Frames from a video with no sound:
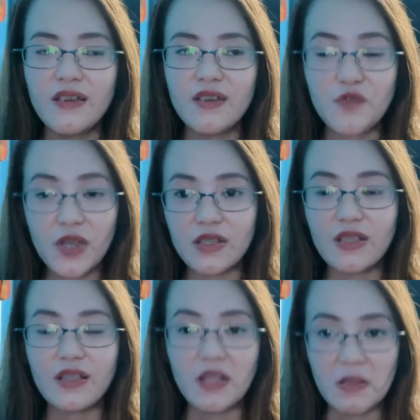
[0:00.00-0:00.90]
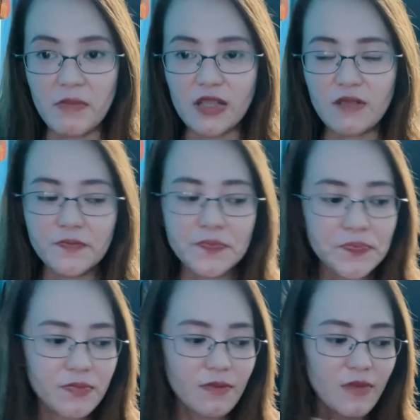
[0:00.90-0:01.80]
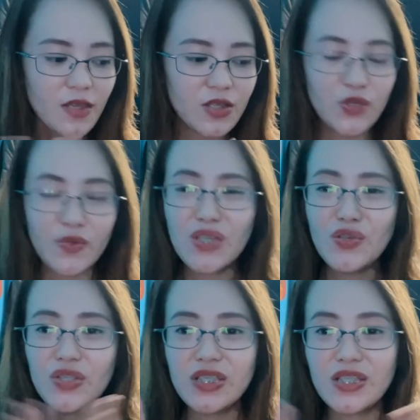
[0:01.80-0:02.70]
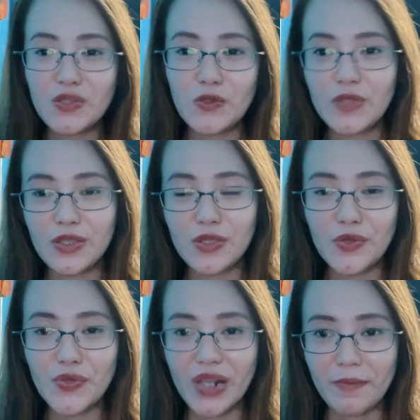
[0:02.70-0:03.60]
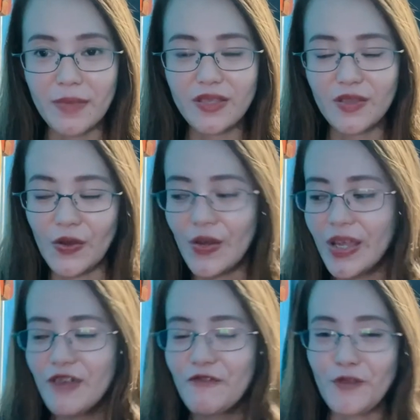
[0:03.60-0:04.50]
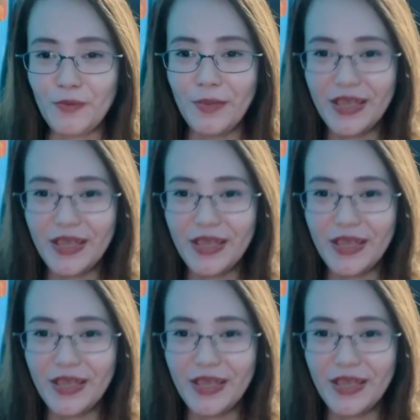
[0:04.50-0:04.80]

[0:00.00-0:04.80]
credit limit. So, hindi ko i-disclose dito yung limit ko for